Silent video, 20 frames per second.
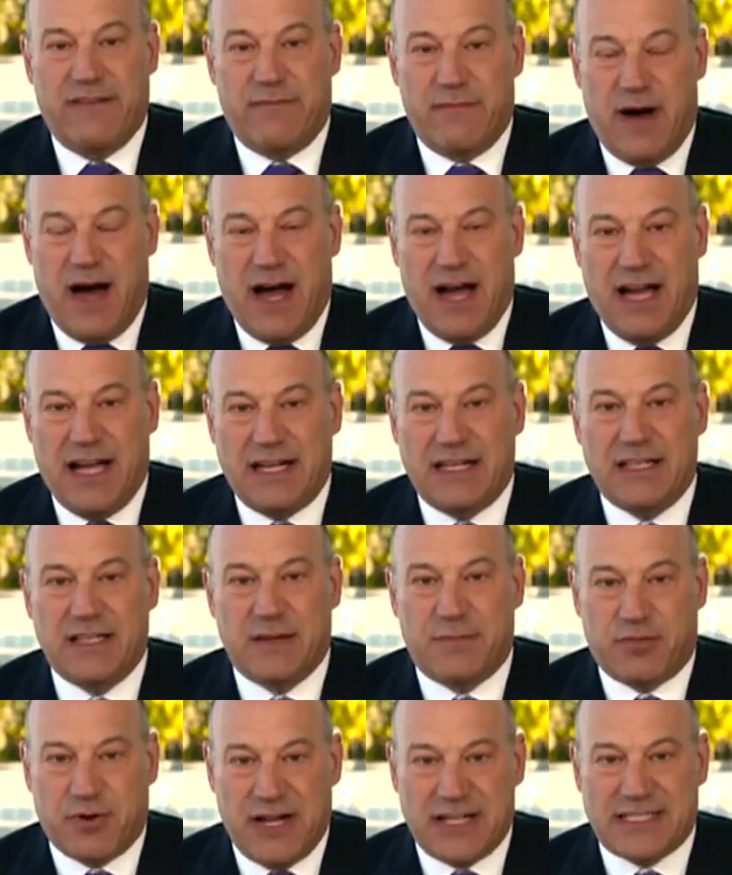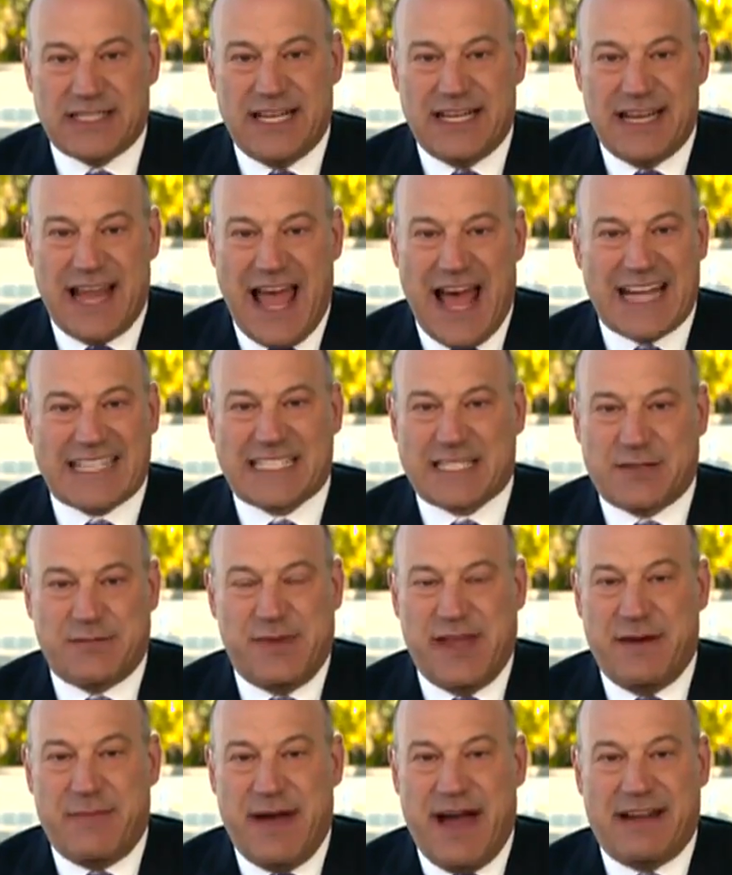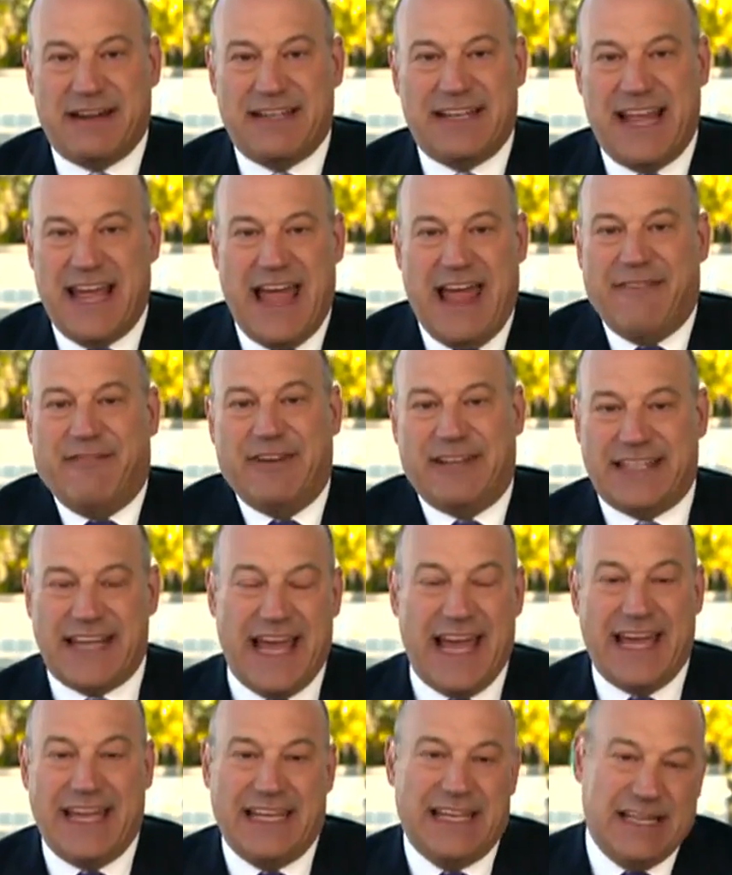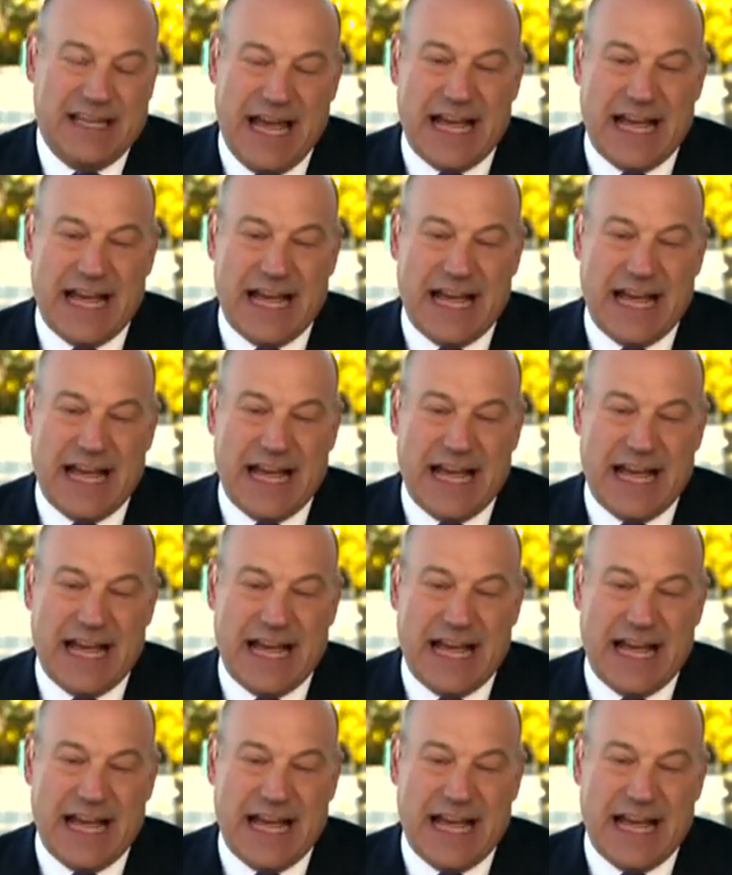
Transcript: of mine. The president asks me about it every day.